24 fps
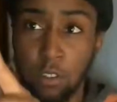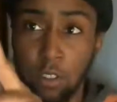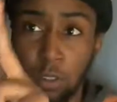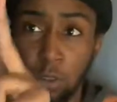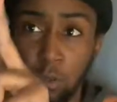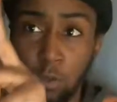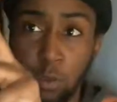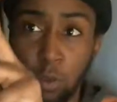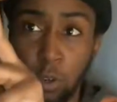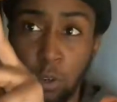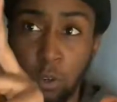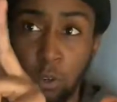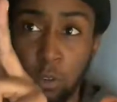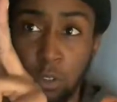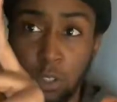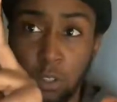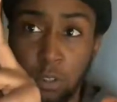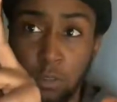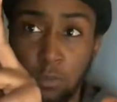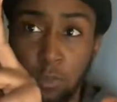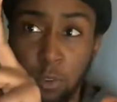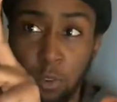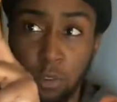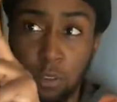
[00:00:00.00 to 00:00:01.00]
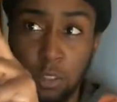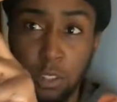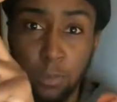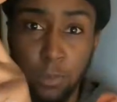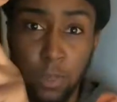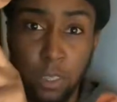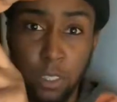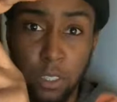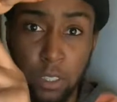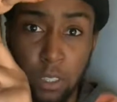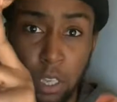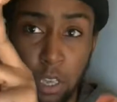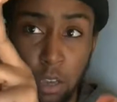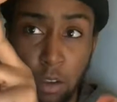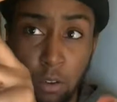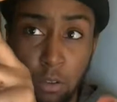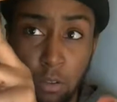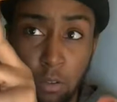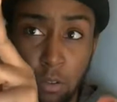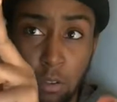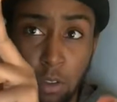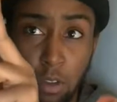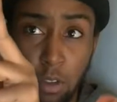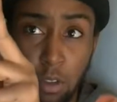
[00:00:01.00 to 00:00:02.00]
two wheels further spaced
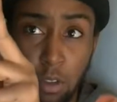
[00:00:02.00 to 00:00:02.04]
out,